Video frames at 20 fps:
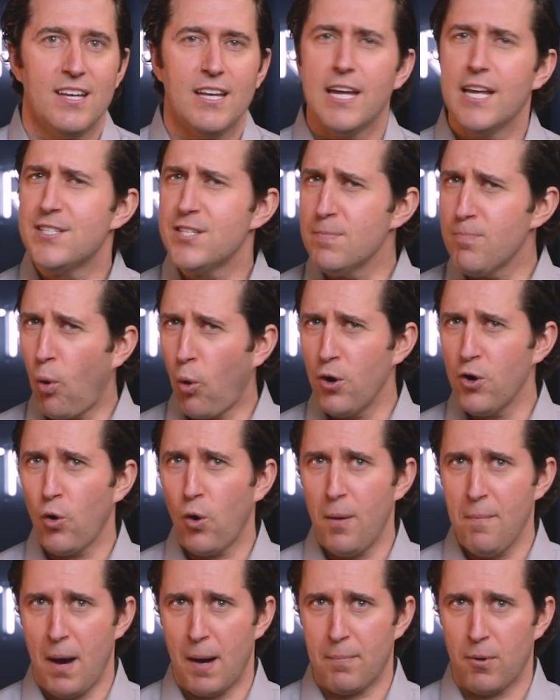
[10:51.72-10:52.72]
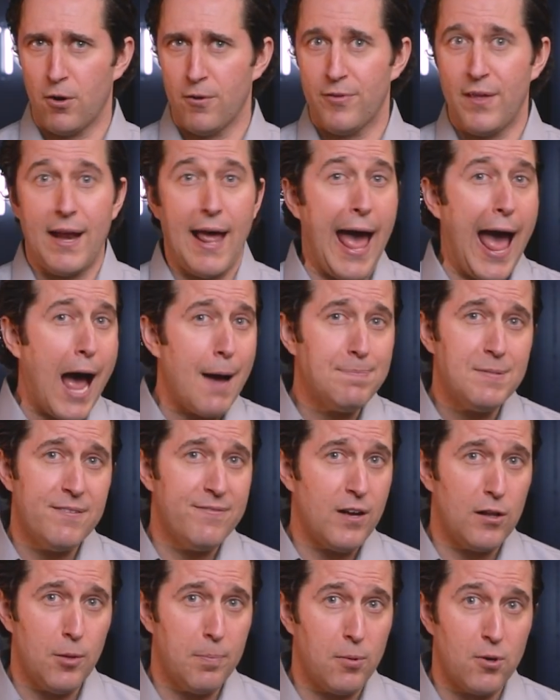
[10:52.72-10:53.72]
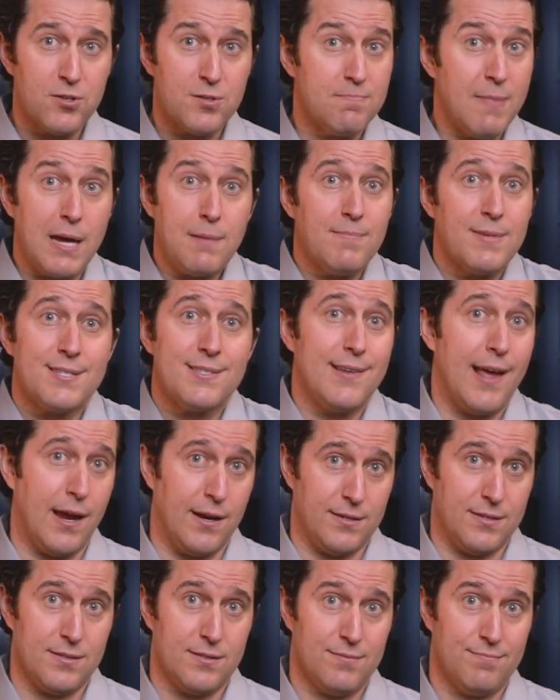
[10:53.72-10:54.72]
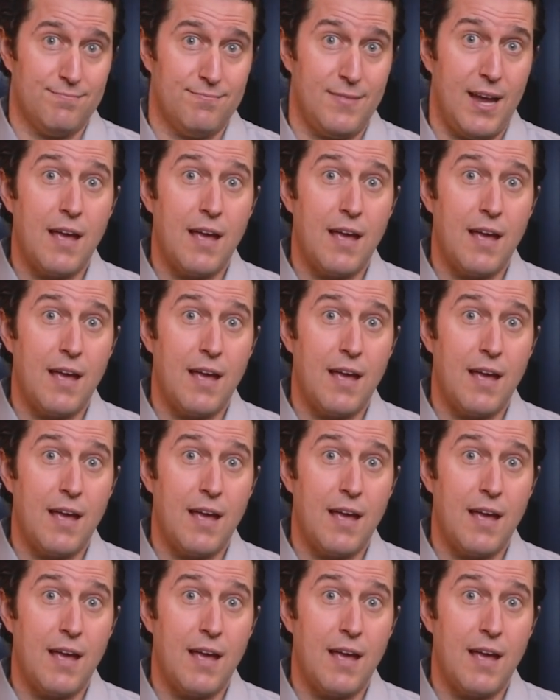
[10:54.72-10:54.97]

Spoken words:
It's important to remember that app developers make mistakes,